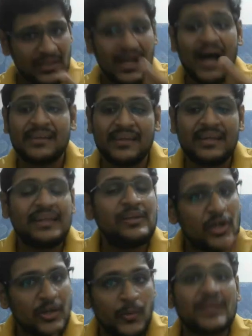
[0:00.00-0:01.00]
are there in your
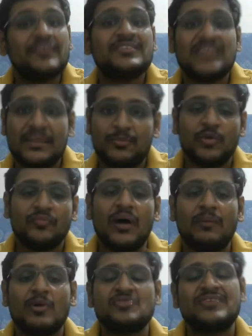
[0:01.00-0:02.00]
quick revision ebook about